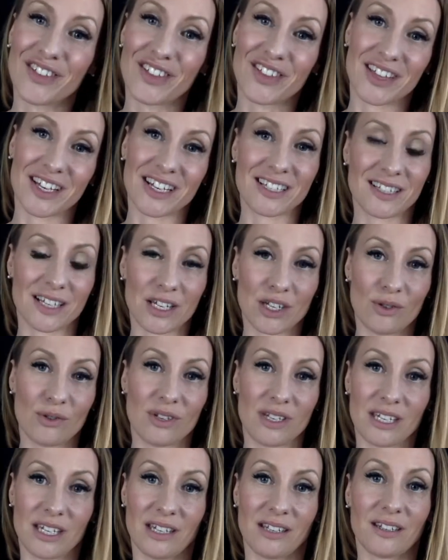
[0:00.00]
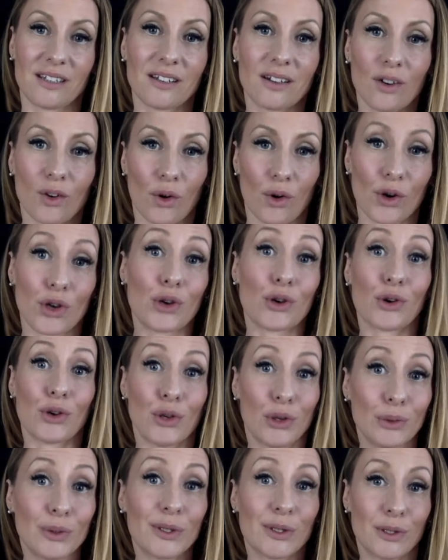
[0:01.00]
things that you need or you're
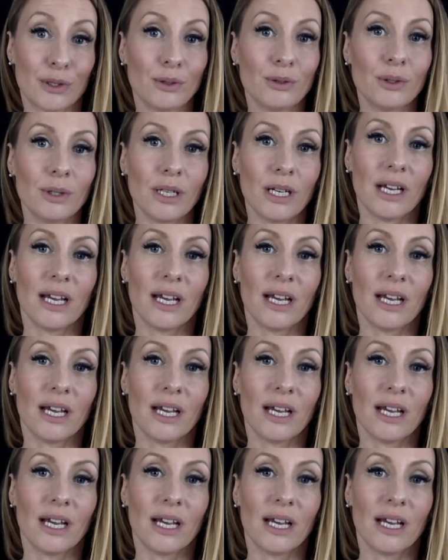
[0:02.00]
used to,